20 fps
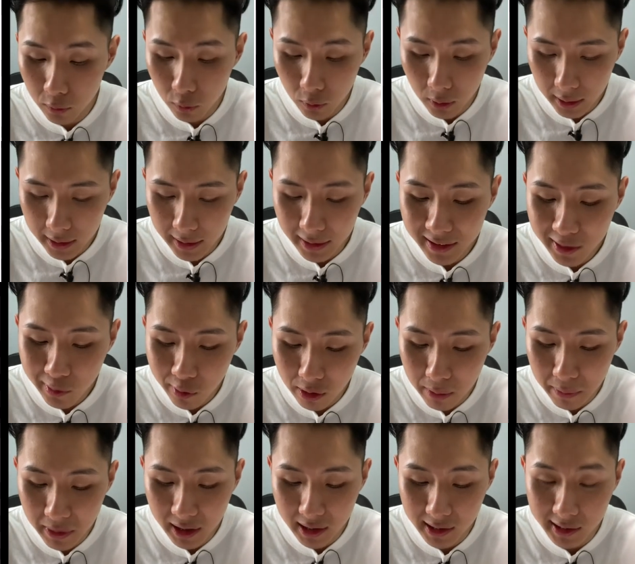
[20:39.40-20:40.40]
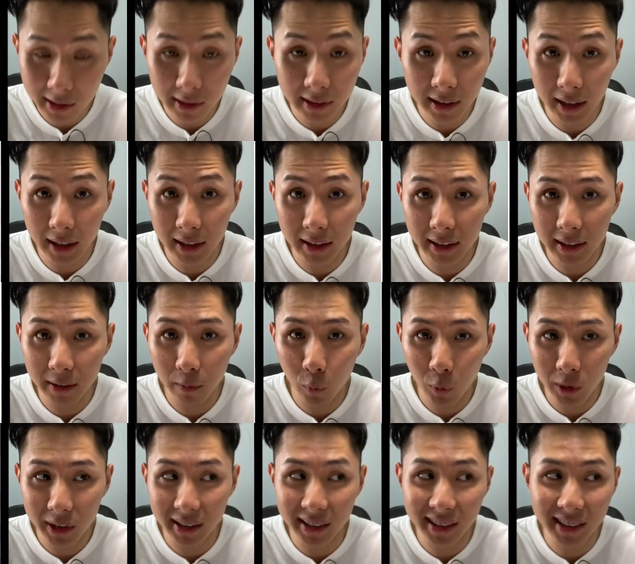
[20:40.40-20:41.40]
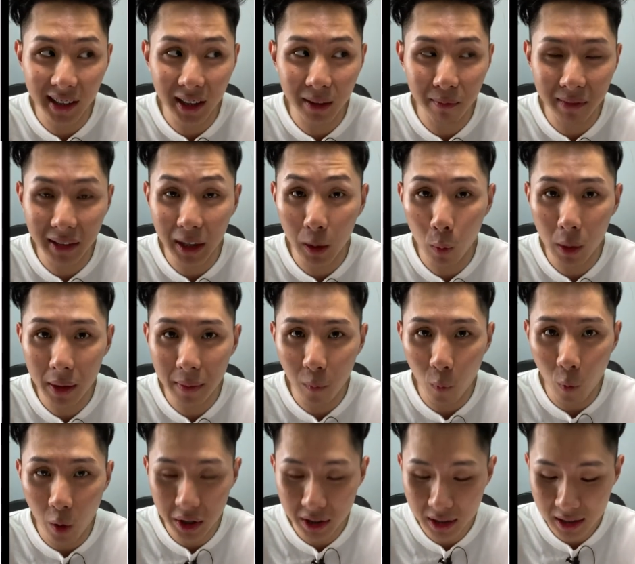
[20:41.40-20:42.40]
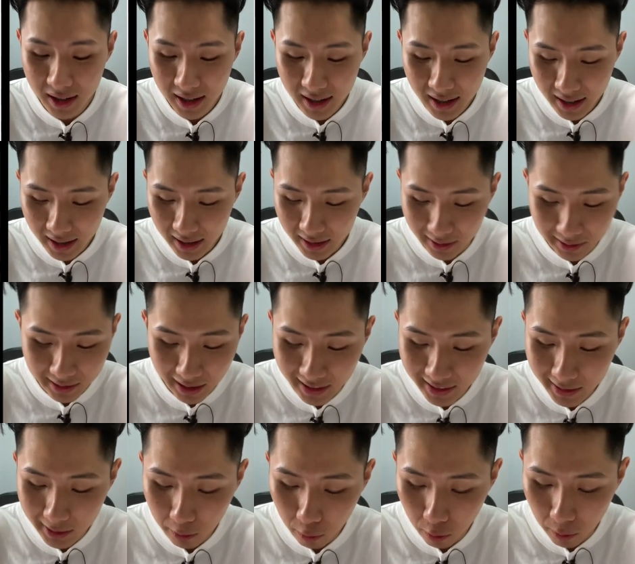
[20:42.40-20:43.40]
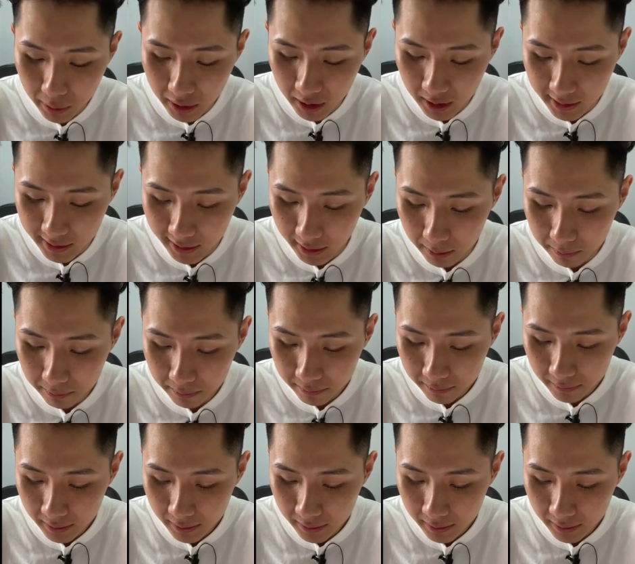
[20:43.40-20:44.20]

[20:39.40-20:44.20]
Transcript: since 3 beakers contain the same liquid water, the density will be the same.